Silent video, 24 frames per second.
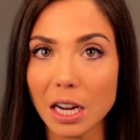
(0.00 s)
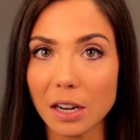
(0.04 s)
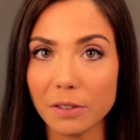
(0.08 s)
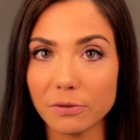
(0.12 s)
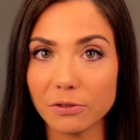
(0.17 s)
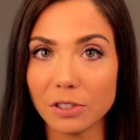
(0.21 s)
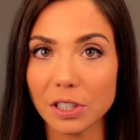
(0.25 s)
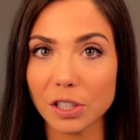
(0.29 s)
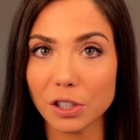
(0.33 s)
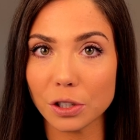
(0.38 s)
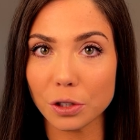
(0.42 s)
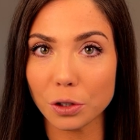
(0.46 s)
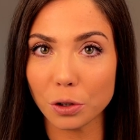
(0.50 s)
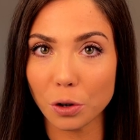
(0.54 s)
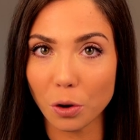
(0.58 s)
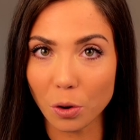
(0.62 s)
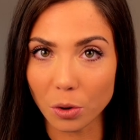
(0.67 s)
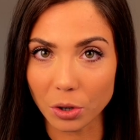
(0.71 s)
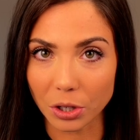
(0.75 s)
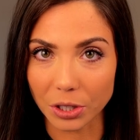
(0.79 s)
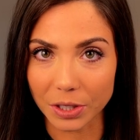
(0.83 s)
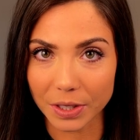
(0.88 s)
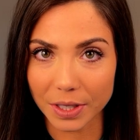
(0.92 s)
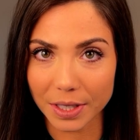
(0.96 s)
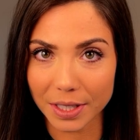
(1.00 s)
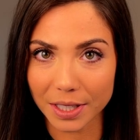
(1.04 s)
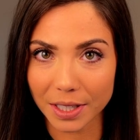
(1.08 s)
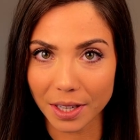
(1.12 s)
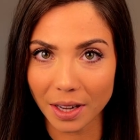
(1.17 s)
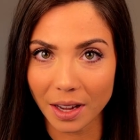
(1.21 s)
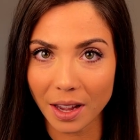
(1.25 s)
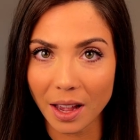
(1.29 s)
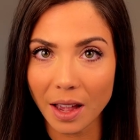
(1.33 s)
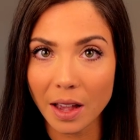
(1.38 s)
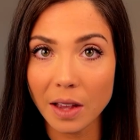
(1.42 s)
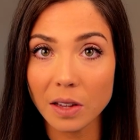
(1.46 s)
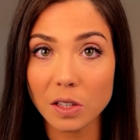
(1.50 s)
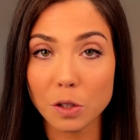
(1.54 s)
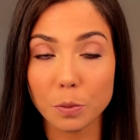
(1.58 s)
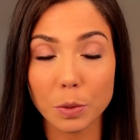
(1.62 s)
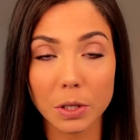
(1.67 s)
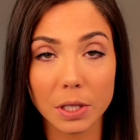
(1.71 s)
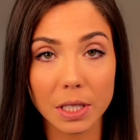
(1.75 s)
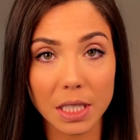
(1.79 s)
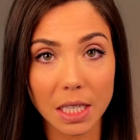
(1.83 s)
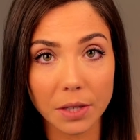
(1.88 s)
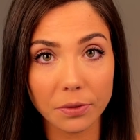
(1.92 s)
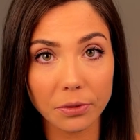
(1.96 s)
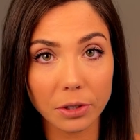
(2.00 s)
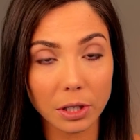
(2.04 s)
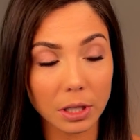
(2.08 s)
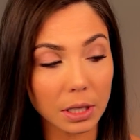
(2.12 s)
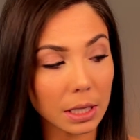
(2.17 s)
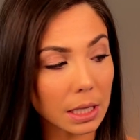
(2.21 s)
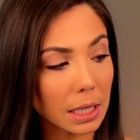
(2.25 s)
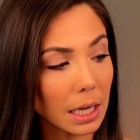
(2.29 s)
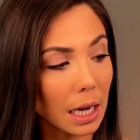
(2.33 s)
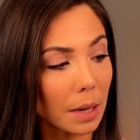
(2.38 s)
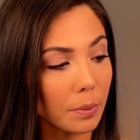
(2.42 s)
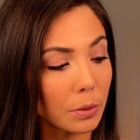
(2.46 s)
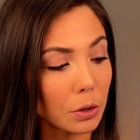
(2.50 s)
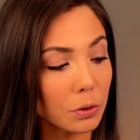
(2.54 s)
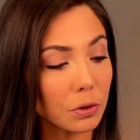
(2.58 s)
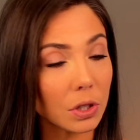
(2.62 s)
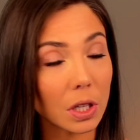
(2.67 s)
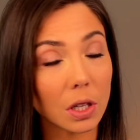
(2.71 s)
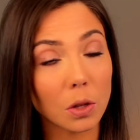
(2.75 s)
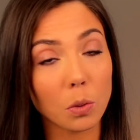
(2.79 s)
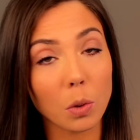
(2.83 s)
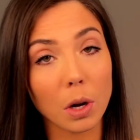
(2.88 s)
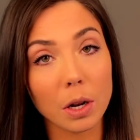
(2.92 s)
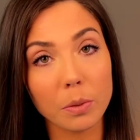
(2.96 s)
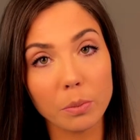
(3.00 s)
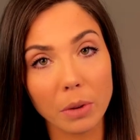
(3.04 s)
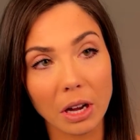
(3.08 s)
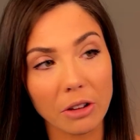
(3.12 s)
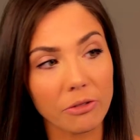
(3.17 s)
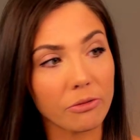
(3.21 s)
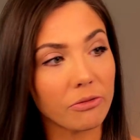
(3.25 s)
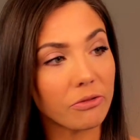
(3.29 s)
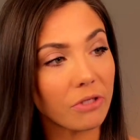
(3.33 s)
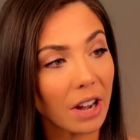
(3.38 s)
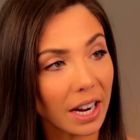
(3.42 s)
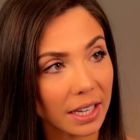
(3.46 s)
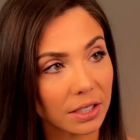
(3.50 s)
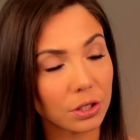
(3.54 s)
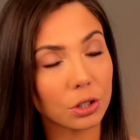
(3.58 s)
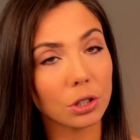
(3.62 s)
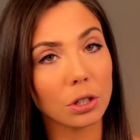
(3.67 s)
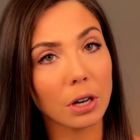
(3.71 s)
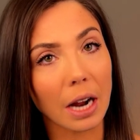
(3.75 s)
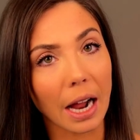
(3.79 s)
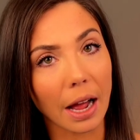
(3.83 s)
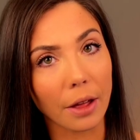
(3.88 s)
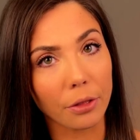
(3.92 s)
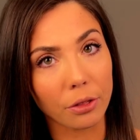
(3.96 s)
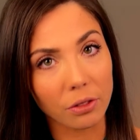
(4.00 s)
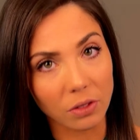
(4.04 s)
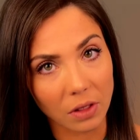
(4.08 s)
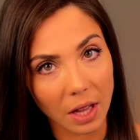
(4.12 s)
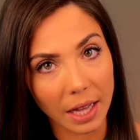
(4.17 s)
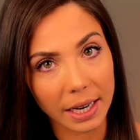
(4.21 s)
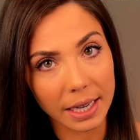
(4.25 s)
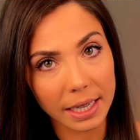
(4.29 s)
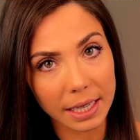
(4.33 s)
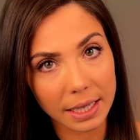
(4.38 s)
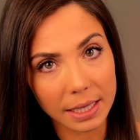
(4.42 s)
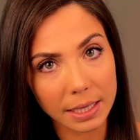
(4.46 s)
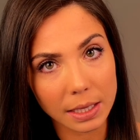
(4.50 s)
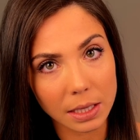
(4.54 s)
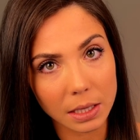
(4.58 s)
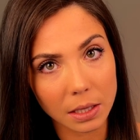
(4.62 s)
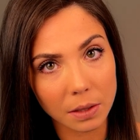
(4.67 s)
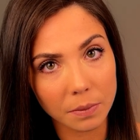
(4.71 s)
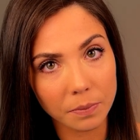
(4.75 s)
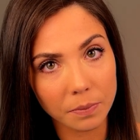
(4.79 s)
of this course. Specifically, I'm using the one by Vector Athletics,